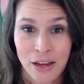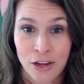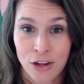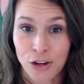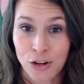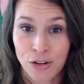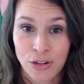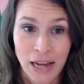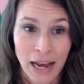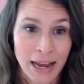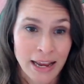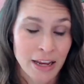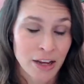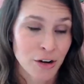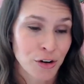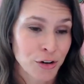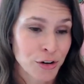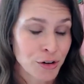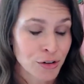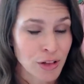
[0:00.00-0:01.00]
your diet
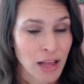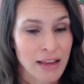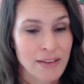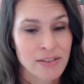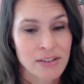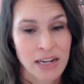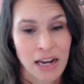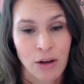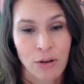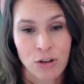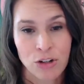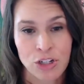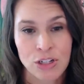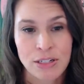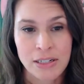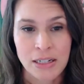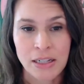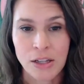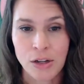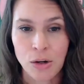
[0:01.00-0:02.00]
or your lifestyle and
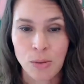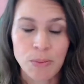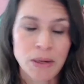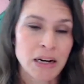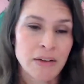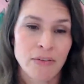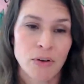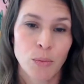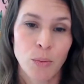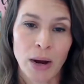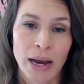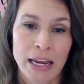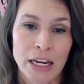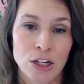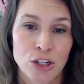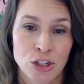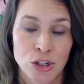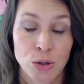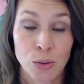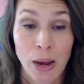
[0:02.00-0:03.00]
just a little bit of a way
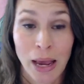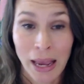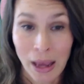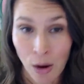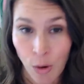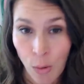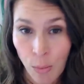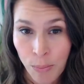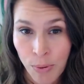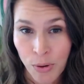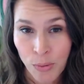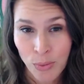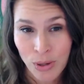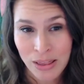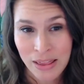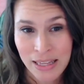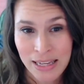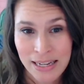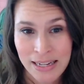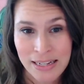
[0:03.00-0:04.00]
to help
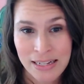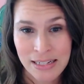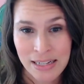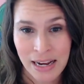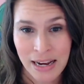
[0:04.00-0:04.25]
with this.